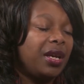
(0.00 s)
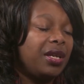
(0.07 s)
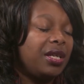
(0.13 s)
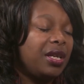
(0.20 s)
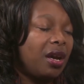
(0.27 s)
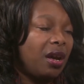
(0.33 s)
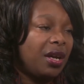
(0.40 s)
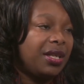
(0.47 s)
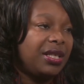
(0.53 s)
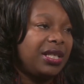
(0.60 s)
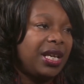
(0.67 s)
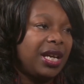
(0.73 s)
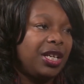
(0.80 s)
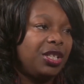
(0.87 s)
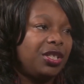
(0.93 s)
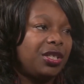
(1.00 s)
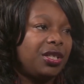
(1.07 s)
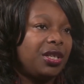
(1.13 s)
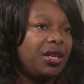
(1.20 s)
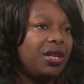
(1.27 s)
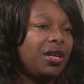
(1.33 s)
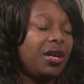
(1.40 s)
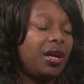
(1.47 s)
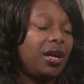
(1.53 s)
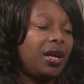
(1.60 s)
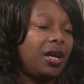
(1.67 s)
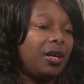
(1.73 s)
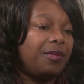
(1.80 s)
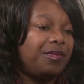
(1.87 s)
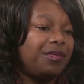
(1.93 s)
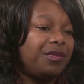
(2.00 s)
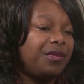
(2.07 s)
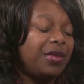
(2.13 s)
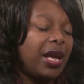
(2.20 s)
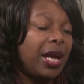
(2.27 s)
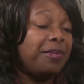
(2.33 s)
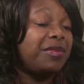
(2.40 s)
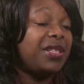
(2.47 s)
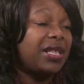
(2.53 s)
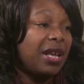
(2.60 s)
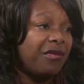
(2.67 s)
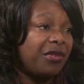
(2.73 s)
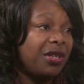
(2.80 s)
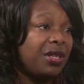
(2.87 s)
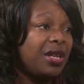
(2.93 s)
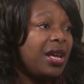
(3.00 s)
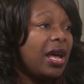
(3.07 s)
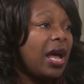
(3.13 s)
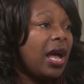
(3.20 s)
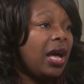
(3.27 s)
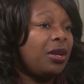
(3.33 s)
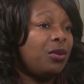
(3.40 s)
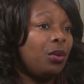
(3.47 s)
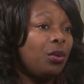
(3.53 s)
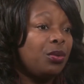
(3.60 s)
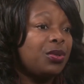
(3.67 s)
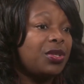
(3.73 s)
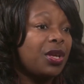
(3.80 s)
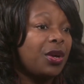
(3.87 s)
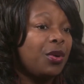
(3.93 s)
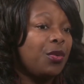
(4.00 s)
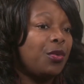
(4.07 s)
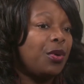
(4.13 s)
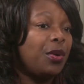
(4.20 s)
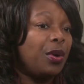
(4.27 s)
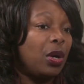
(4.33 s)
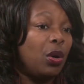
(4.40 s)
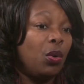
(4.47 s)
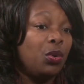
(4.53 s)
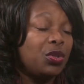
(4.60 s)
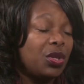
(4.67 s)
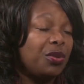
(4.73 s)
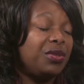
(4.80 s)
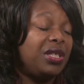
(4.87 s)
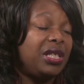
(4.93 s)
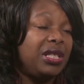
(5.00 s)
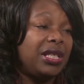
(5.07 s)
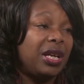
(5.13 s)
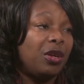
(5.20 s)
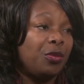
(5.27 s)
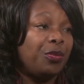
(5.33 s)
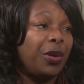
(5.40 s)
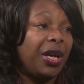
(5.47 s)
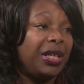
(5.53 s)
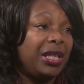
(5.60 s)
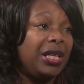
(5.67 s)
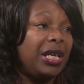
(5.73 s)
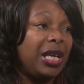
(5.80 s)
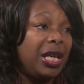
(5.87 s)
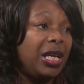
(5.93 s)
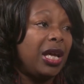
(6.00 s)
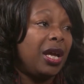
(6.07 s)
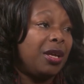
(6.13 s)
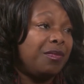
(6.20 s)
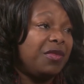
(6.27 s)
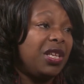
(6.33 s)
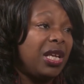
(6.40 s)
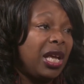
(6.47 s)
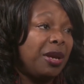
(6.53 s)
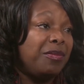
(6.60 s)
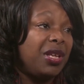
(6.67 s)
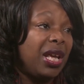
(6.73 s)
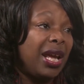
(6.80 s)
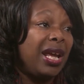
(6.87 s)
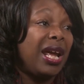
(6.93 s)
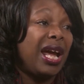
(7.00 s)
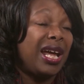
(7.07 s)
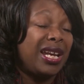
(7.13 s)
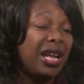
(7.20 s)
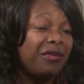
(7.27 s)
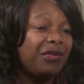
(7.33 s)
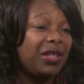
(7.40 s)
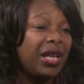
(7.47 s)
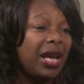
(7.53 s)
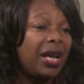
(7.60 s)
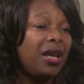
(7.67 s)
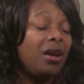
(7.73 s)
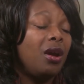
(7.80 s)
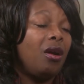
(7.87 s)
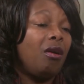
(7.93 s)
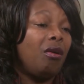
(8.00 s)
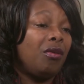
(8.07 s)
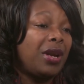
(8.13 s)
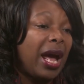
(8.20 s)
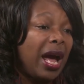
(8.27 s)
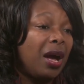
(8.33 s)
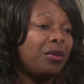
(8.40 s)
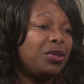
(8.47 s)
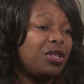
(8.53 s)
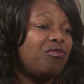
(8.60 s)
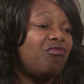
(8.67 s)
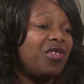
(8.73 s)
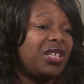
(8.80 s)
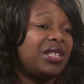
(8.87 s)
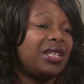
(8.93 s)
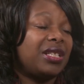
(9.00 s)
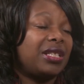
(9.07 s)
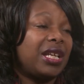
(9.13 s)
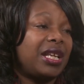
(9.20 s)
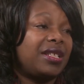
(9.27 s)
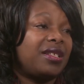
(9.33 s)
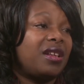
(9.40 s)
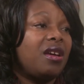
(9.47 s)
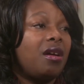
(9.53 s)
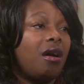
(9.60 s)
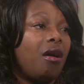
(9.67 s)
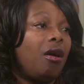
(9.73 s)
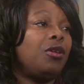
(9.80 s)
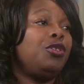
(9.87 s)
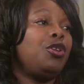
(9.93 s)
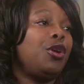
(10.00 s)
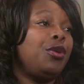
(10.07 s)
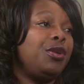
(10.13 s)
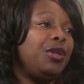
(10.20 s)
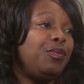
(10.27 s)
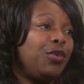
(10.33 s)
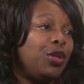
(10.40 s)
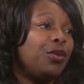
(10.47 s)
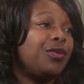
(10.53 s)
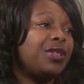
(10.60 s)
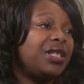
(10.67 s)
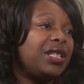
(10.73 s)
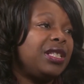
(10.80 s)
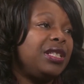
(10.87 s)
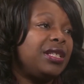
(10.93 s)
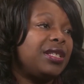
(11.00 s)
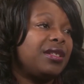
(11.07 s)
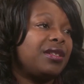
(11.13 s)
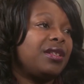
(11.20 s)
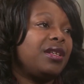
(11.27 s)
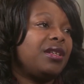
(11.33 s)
ICH M7 and also detailed by the EMEA and FDA on how to risk assess unknown impurities.